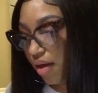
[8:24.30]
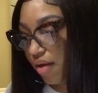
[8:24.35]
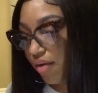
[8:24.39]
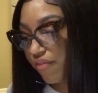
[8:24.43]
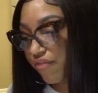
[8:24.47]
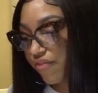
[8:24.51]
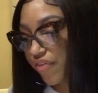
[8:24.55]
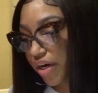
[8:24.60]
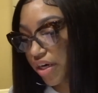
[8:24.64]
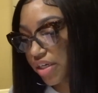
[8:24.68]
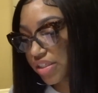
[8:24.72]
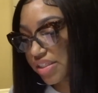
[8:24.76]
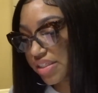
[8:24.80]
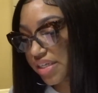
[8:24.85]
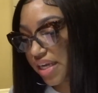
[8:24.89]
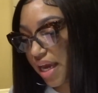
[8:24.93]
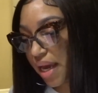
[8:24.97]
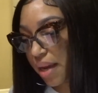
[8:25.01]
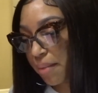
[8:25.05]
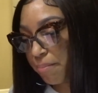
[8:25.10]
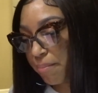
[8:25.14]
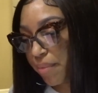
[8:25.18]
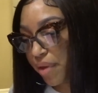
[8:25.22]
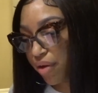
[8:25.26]
first
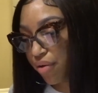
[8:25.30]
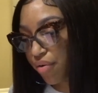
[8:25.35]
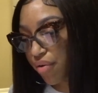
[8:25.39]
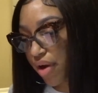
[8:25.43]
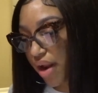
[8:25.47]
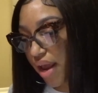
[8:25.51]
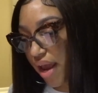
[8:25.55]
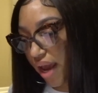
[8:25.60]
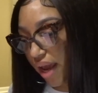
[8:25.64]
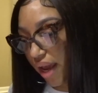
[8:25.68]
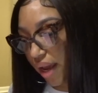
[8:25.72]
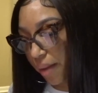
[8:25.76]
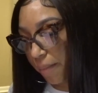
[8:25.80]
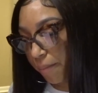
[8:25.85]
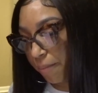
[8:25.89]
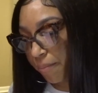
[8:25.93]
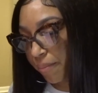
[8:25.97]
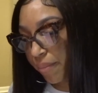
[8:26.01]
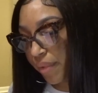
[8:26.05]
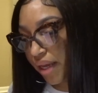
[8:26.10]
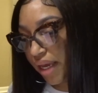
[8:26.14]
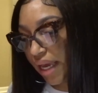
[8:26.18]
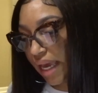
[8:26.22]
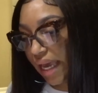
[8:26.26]
name, middle name,
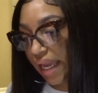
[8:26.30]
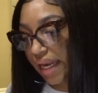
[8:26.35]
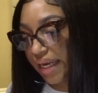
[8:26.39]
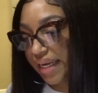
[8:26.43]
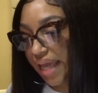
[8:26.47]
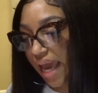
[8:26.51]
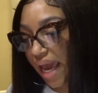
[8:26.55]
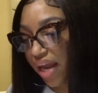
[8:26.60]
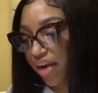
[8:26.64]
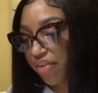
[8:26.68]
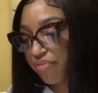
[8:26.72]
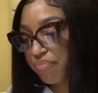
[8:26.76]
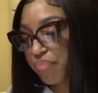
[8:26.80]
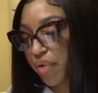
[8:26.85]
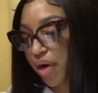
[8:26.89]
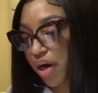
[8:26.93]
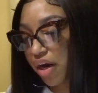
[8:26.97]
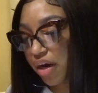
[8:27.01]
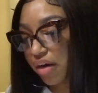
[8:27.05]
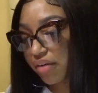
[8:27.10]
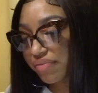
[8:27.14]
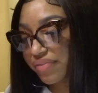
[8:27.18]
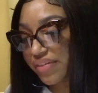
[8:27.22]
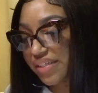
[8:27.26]
date of
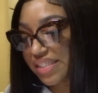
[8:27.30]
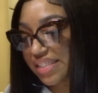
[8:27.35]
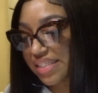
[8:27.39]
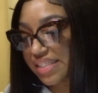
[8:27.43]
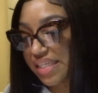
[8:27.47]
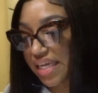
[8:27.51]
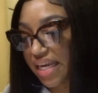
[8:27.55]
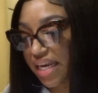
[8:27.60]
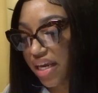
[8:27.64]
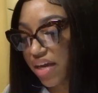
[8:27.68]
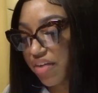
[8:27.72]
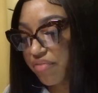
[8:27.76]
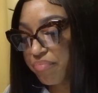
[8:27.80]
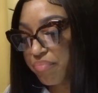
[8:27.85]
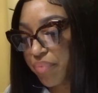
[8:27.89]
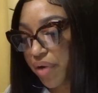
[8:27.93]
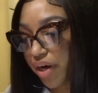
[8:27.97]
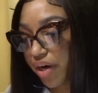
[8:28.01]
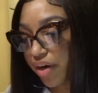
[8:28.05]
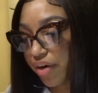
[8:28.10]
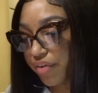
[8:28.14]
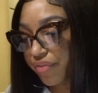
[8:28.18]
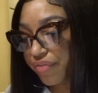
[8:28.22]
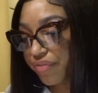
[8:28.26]
birth, city of
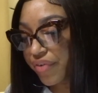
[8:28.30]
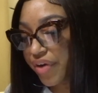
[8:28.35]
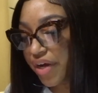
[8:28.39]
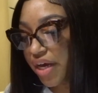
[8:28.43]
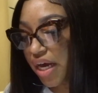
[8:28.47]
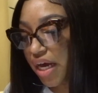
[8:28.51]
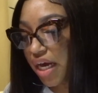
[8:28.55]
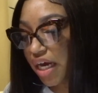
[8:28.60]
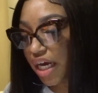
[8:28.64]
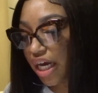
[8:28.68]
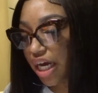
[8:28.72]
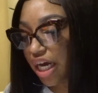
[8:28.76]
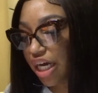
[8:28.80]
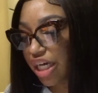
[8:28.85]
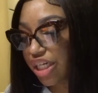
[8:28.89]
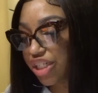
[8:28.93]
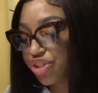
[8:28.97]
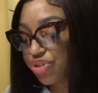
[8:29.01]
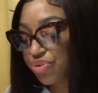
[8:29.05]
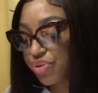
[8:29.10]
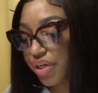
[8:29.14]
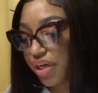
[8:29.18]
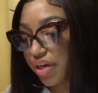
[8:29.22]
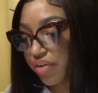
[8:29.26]
birth,
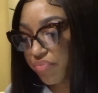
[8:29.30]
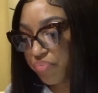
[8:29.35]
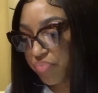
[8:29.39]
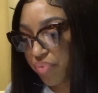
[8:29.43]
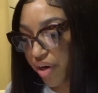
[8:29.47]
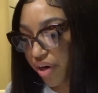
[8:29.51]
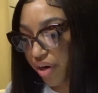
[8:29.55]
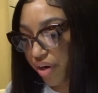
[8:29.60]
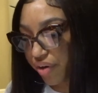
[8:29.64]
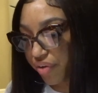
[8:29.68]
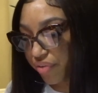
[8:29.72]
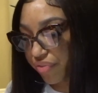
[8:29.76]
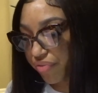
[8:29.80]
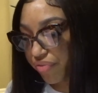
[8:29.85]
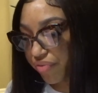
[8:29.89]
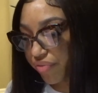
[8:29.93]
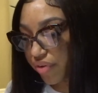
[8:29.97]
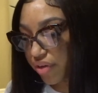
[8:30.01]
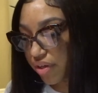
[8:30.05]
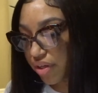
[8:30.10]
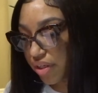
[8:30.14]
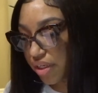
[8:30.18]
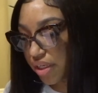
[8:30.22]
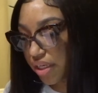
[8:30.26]
country of birth,
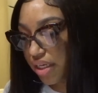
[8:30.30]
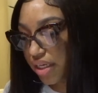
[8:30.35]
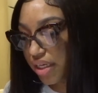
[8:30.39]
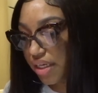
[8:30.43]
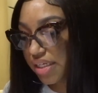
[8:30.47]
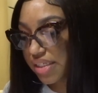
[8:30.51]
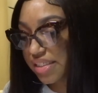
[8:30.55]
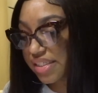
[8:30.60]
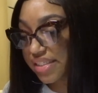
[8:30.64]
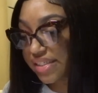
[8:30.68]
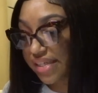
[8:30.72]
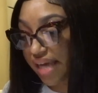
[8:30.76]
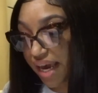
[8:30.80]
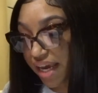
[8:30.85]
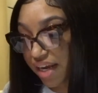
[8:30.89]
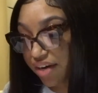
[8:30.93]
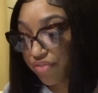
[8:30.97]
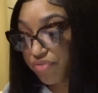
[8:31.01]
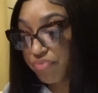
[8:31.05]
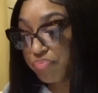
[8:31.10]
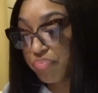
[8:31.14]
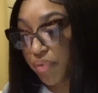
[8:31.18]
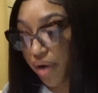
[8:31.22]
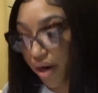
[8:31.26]
state
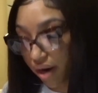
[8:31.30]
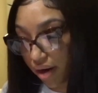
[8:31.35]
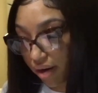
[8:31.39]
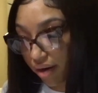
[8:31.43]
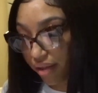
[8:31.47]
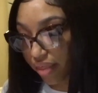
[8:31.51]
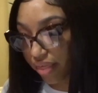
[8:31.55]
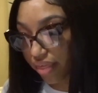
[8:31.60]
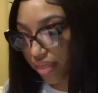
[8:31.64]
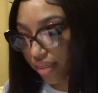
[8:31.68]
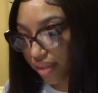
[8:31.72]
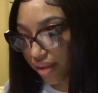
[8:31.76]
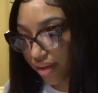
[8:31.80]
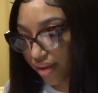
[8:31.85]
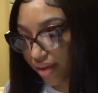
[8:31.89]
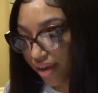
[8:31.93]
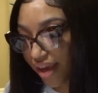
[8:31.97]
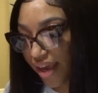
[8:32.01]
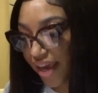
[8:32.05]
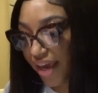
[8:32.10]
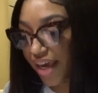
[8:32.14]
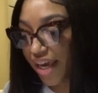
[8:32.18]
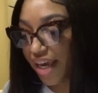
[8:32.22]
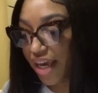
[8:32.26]
of birth,
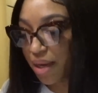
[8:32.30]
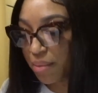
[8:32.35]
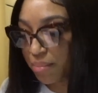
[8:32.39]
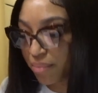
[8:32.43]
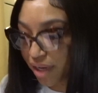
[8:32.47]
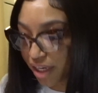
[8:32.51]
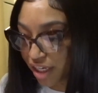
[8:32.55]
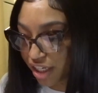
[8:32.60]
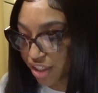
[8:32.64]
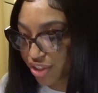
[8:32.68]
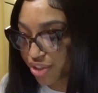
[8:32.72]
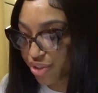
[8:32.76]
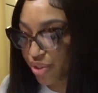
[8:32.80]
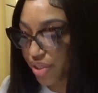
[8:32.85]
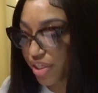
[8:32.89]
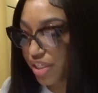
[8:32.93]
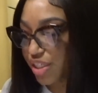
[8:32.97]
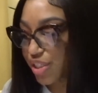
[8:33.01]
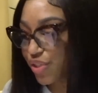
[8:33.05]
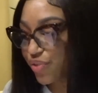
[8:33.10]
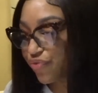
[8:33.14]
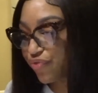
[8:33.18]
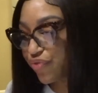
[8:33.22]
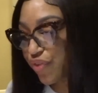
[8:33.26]
email
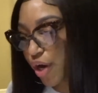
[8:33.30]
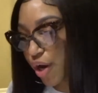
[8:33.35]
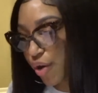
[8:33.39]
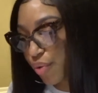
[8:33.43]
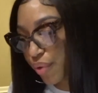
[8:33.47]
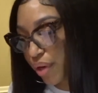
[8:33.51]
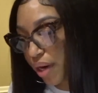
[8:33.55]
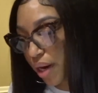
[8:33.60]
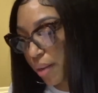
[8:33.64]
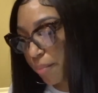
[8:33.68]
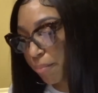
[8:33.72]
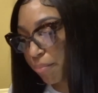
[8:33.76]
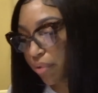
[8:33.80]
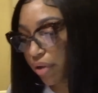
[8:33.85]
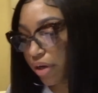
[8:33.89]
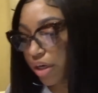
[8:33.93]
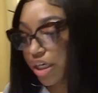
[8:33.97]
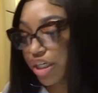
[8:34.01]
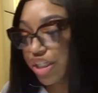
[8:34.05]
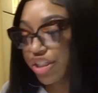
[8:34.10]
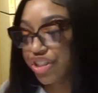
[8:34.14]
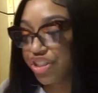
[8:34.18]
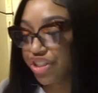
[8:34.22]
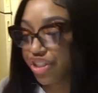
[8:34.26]
address, phone
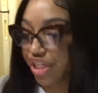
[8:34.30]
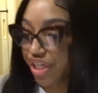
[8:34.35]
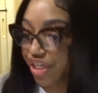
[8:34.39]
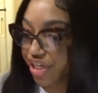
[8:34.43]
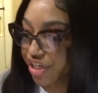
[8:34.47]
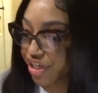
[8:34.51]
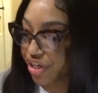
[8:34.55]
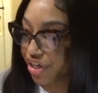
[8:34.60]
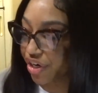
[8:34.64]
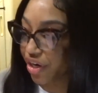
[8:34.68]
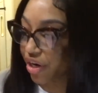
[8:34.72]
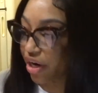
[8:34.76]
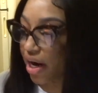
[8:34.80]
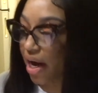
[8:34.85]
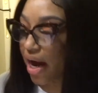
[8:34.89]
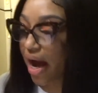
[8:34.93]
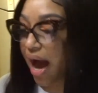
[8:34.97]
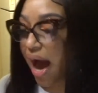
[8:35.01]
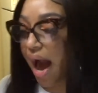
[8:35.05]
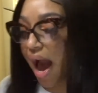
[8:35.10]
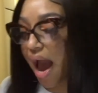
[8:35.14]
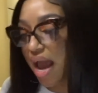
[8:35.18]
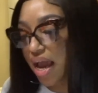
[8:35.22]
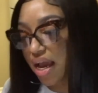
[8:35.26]
number, gender,
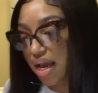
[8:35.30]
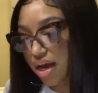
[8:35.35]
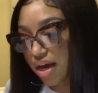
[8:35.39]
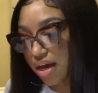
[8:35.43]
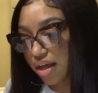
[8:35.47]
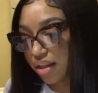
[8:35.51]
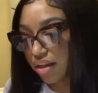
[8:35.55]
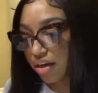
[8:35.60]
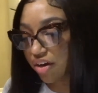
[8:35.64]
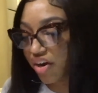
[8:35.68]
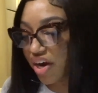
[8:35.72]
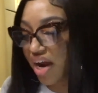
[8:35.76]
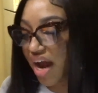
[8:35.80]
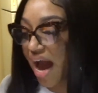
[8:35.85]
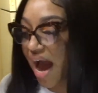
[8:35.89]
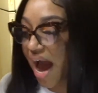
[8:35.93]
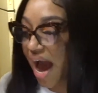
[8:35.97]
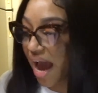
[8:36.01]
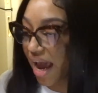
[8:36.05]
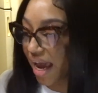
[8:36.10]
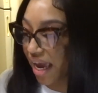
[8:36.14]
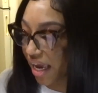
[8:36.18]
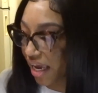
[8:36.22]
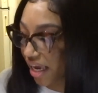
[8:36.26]
eye color,
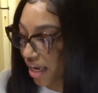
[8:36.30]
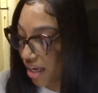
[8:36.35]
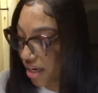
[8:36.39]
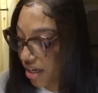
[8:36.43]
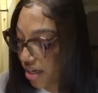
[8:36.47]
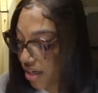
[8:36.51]
height.